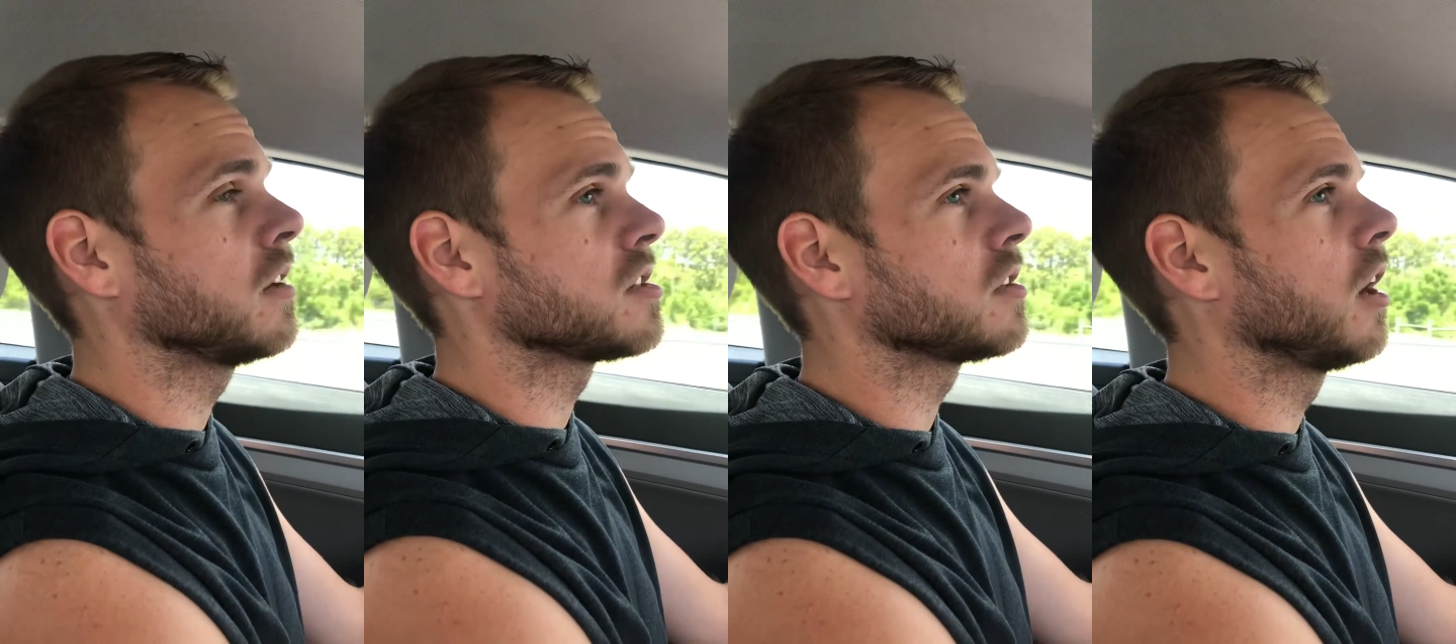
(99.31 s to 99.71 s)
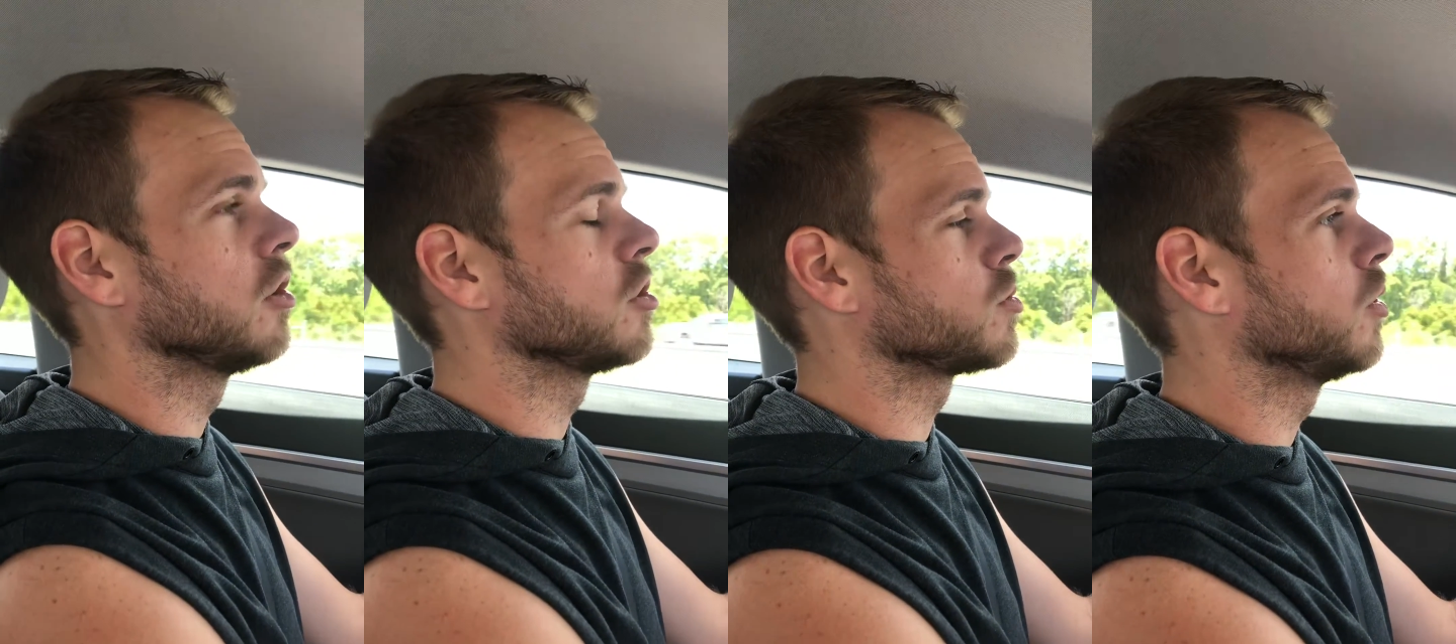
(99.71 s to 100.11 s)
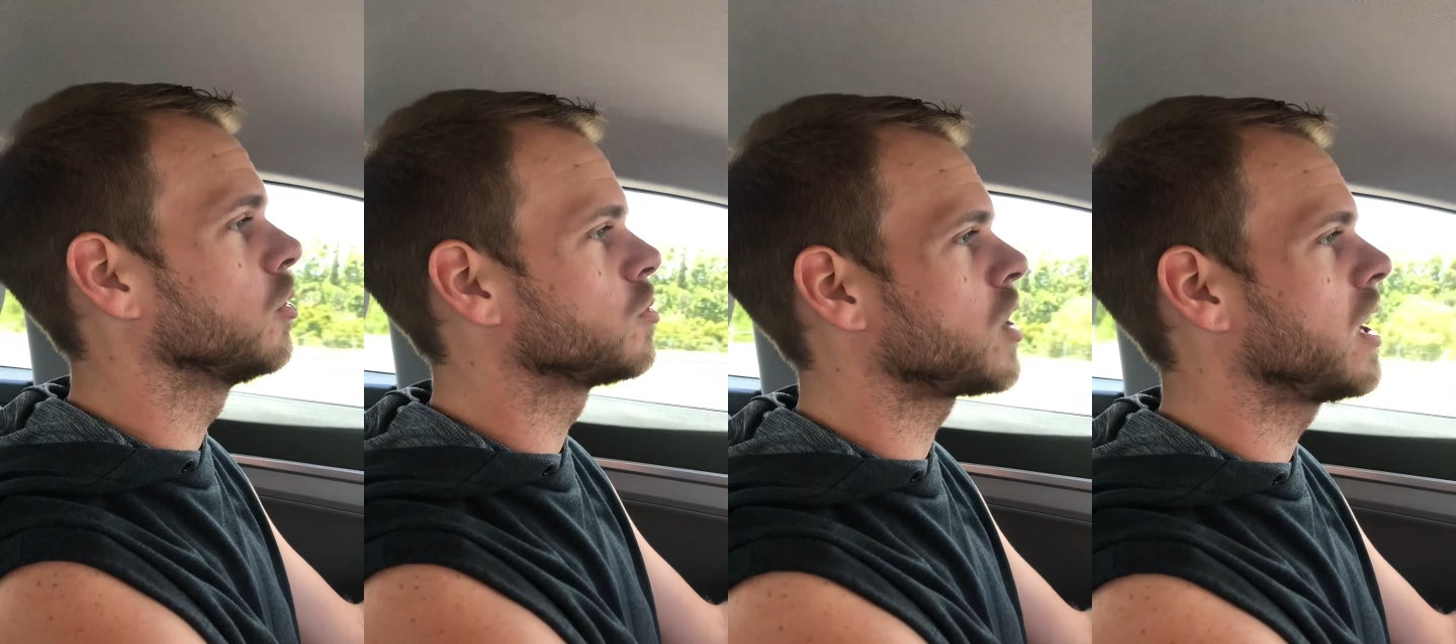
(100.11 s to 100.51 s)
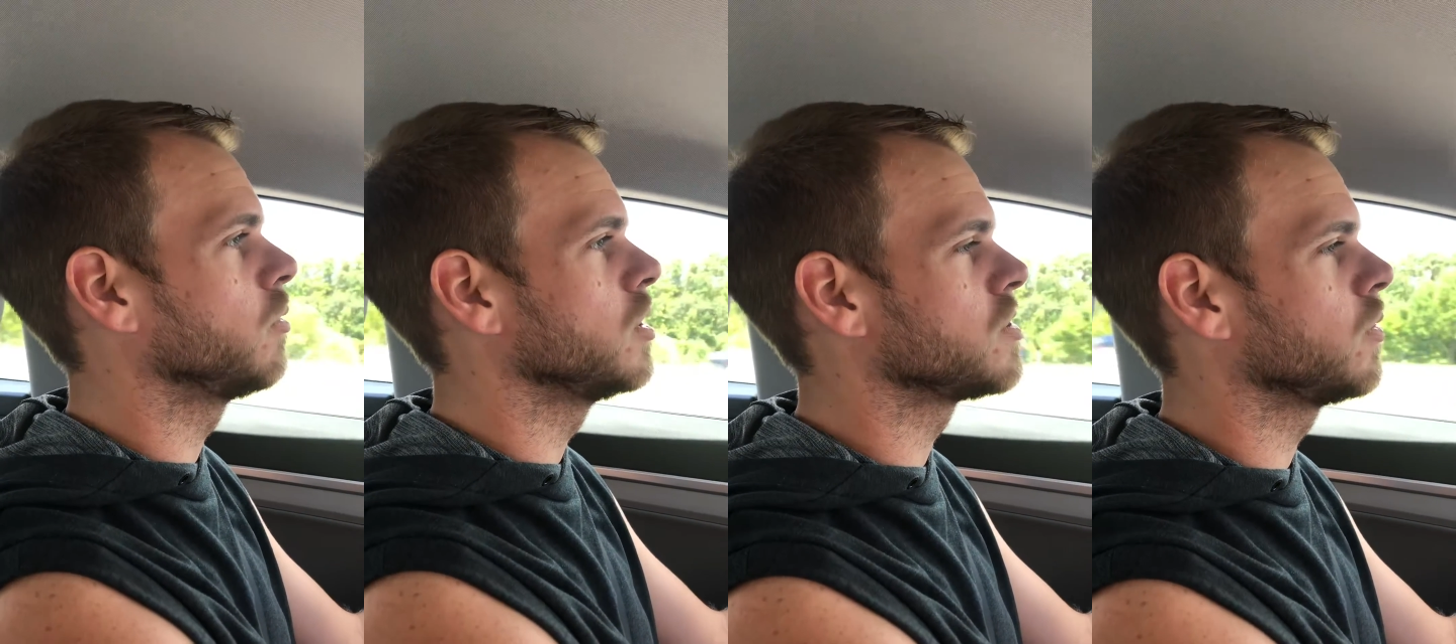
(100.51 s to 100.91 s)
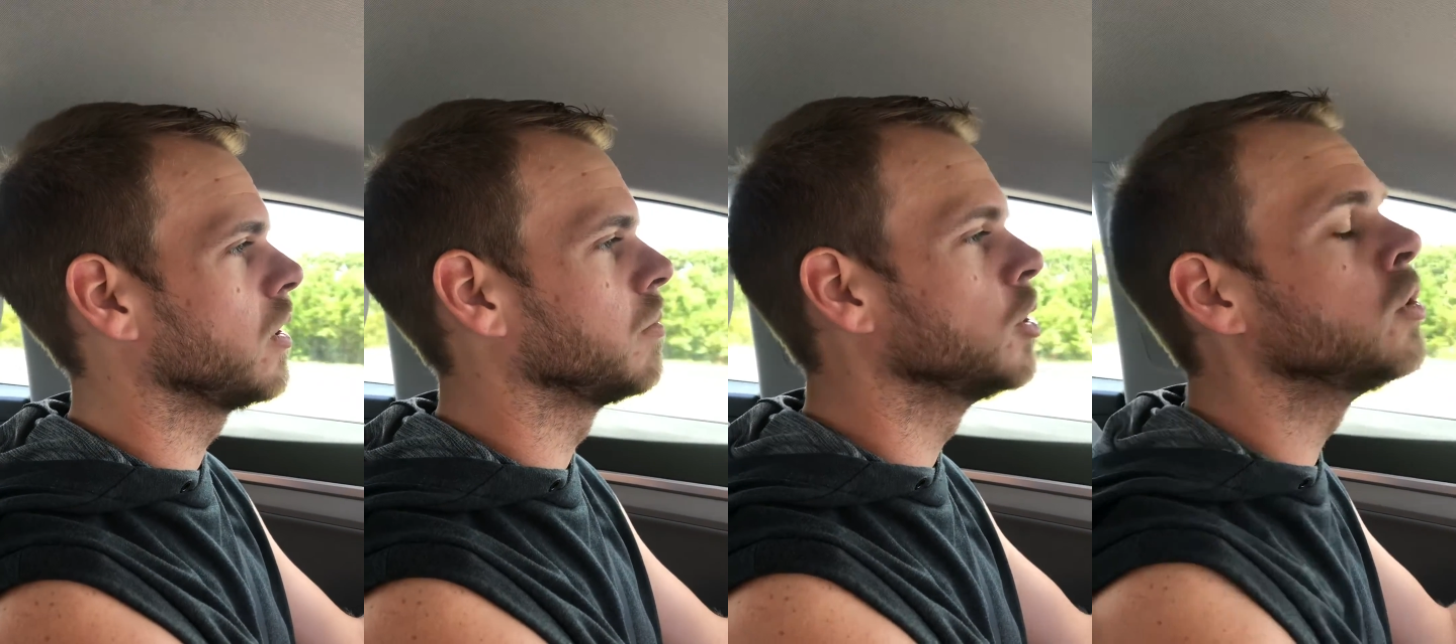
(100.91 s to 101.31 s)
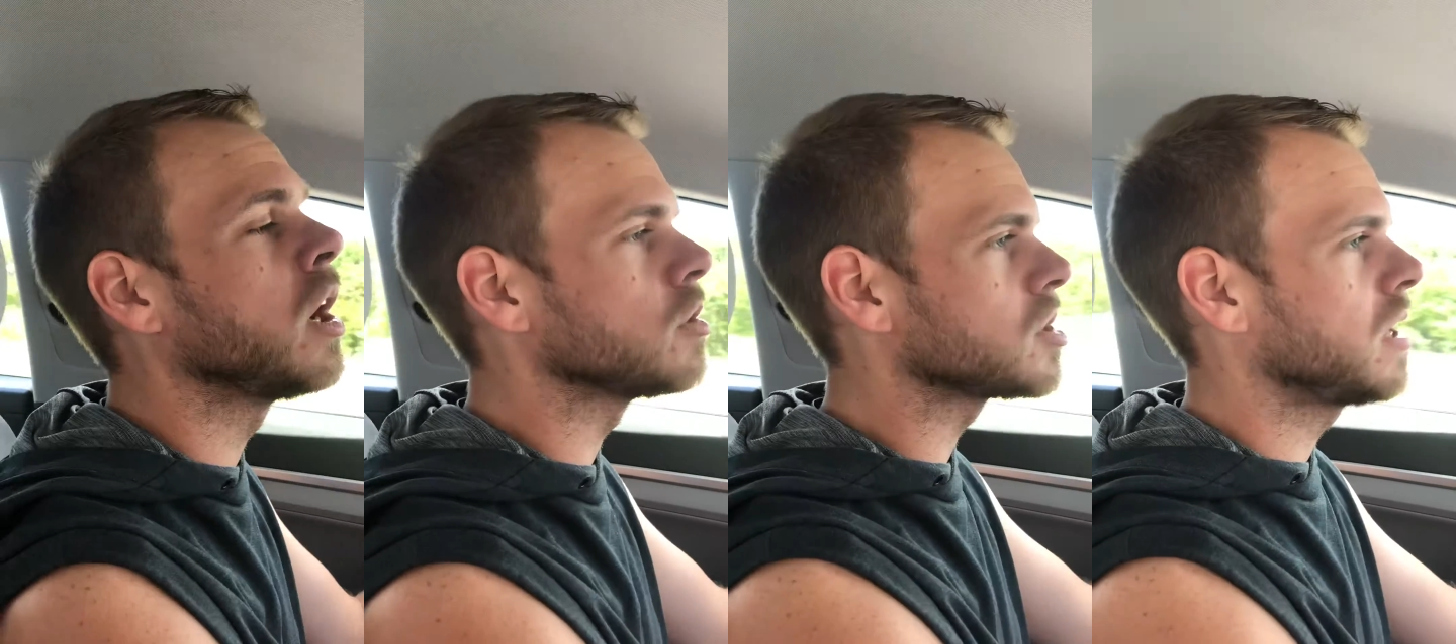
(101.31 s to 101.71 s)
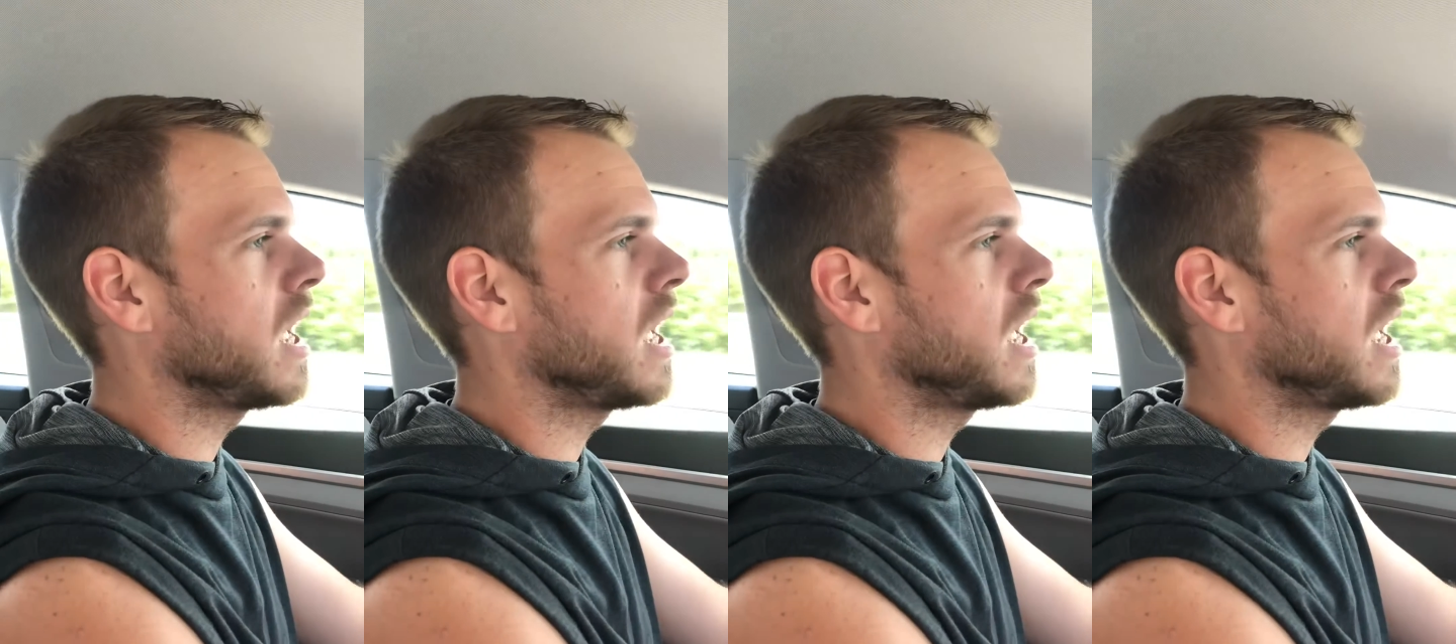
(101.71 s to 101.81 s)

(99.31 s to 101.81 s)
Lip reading: because others will try and reach for him. Who knows?